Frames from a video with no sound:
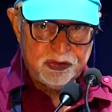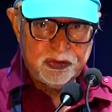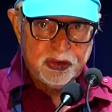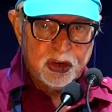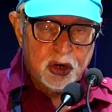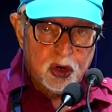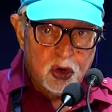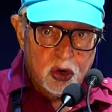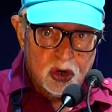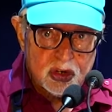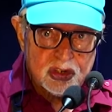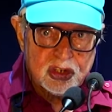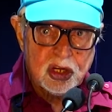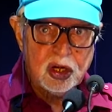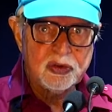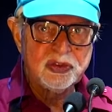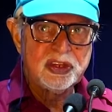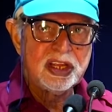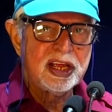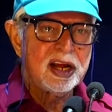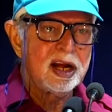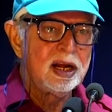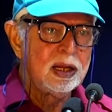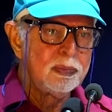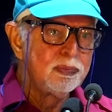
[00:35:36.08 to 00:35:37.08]
fruits of
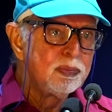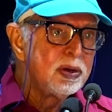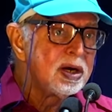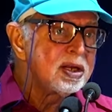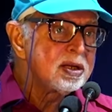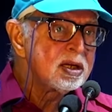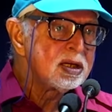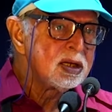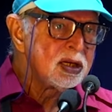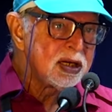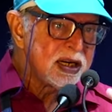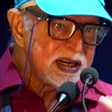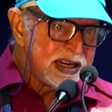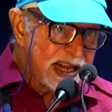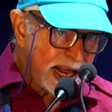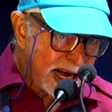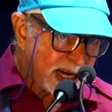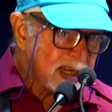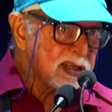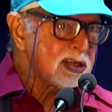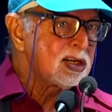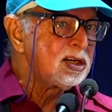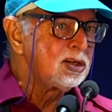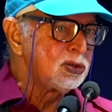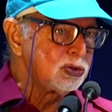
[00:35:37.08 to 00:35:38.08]
their labor
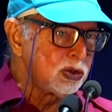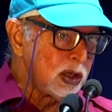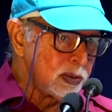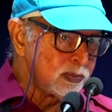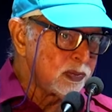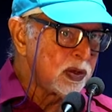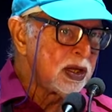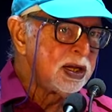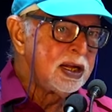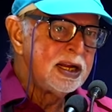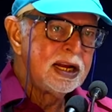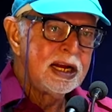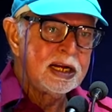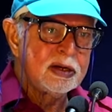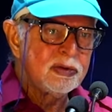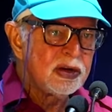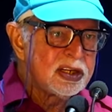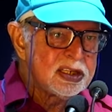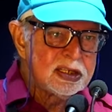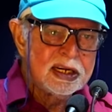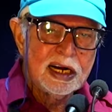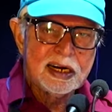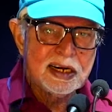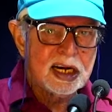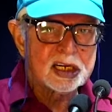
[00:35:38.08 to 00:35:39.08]
directly. It
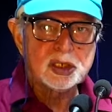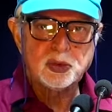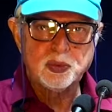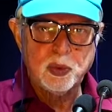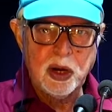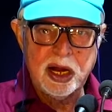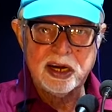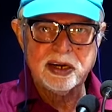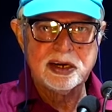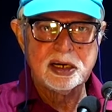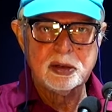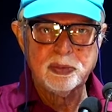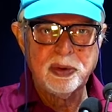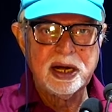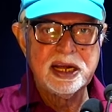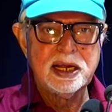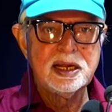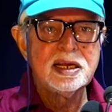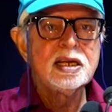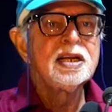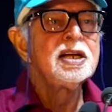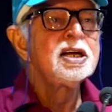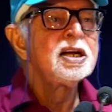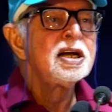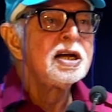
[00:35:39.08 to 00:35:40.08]
was not exploited
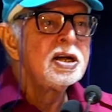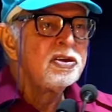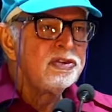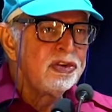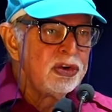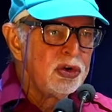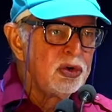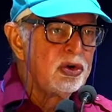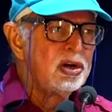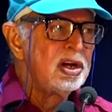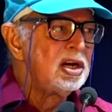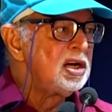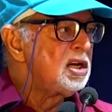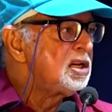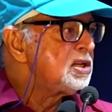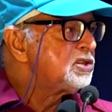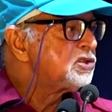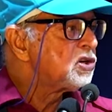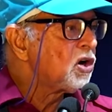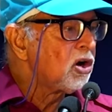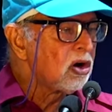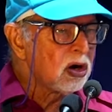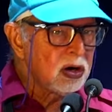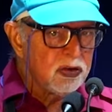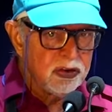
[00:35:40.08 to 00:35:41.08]
by feudals
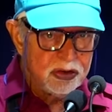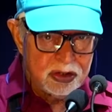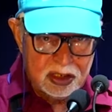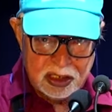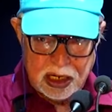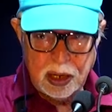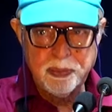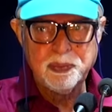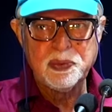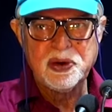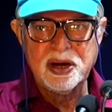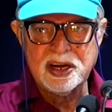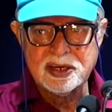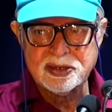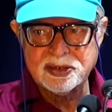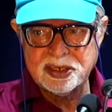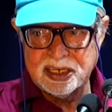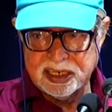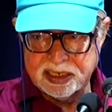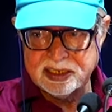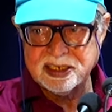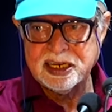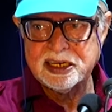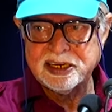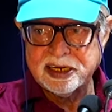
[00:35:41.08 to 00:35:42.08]
or capitalists,
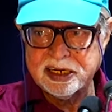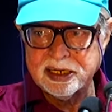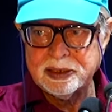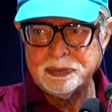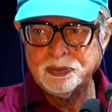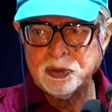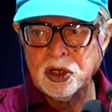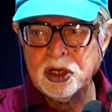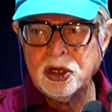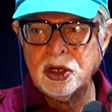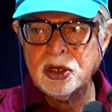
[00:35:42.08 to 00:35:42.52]
etc.